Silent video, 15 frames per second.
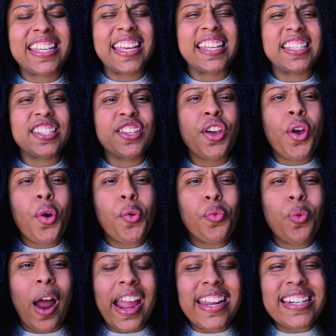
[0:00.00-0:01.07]
gets
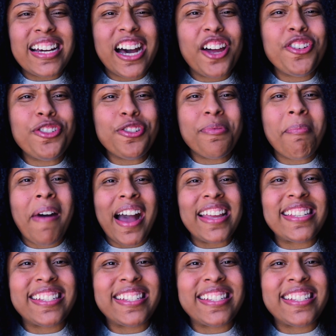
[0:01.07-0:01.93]
right under my